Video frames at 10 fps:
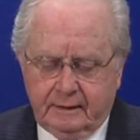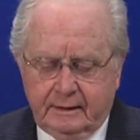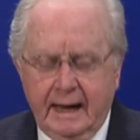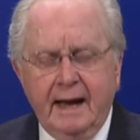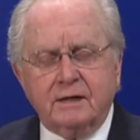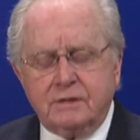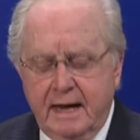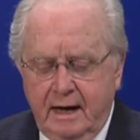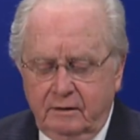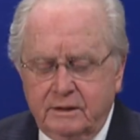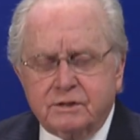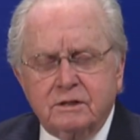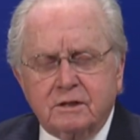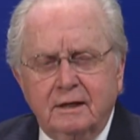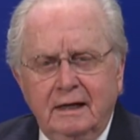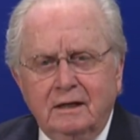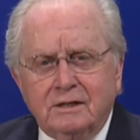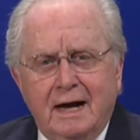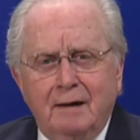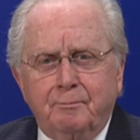cast down. This is an end
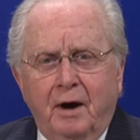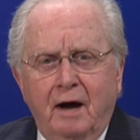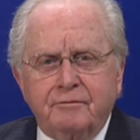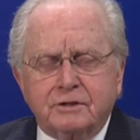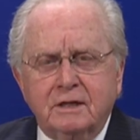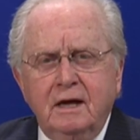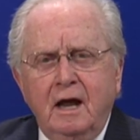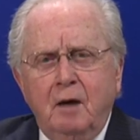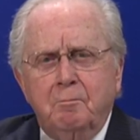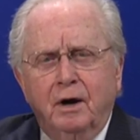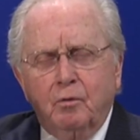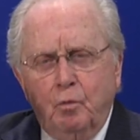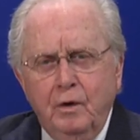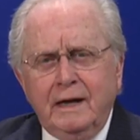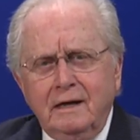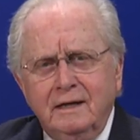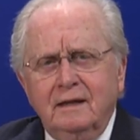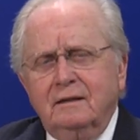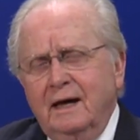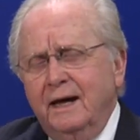time prophecy. But when
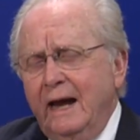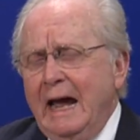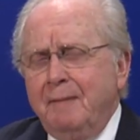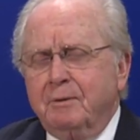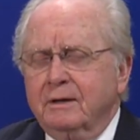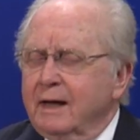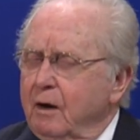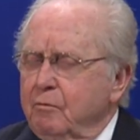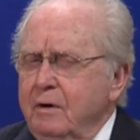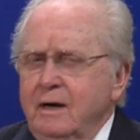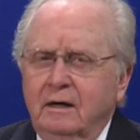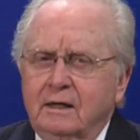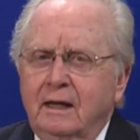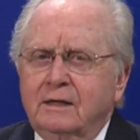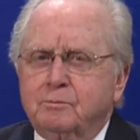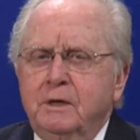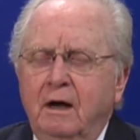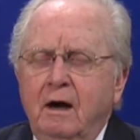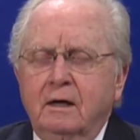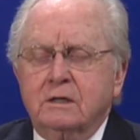did that happen? Now, really, let's be
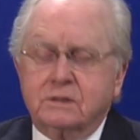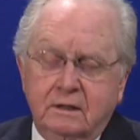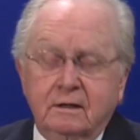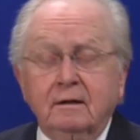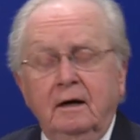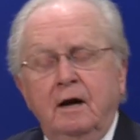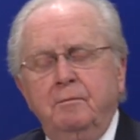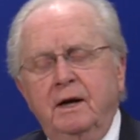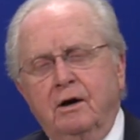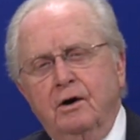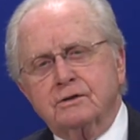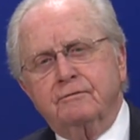honest here, because